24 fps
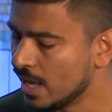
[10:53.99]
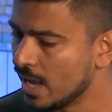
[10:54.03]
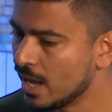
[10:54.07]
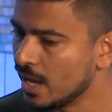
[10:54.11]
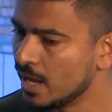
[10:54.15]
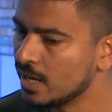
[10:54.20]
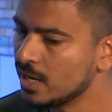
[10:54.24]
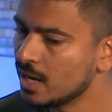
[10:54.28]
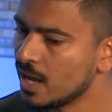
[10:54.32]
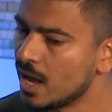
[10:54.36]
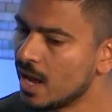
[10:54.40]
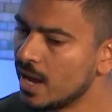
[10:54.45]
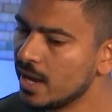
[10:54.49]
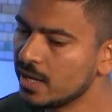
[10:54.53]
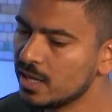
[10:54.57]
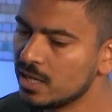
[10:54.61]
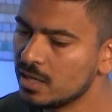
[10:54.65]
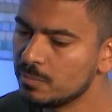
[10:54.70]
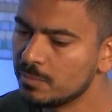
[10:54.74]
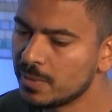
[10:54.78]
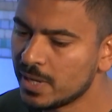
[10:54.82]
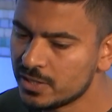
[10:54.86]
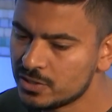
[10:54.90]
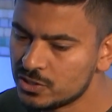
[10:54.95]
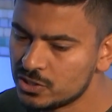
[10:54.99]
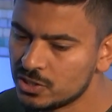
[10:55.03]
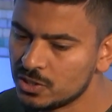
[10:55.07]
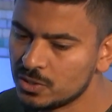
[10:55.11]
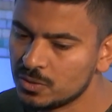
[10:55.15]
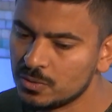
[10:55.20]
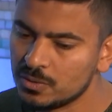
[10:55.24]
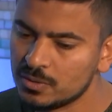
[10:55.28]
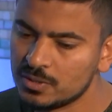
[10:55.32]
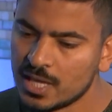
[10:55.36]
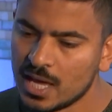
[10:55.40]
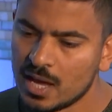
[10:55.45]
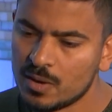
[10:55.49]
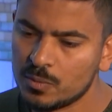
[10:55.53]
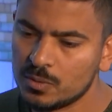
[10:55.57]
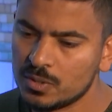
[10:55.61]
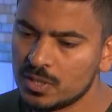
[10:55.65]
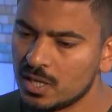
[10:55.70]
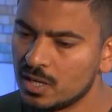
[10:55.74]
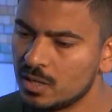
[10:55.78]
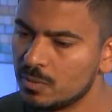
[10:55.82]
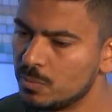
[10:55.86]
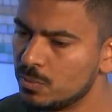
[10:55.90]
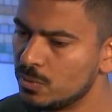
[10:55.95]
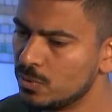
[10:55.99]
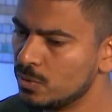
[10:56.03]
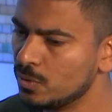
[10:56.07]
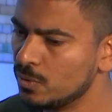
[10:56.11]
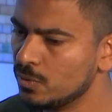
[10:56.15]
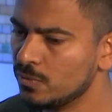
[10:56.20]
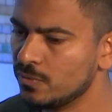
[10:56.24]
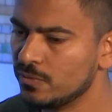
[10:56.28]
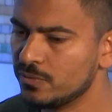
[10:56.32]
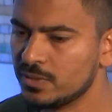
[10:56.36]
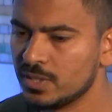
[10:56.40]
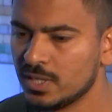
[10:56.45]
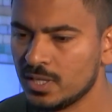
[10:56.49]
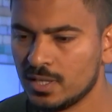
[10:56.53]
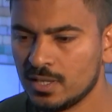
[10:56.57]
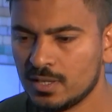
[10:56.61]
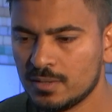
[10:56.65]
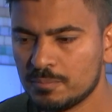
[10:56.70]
and I can bet you that would get approved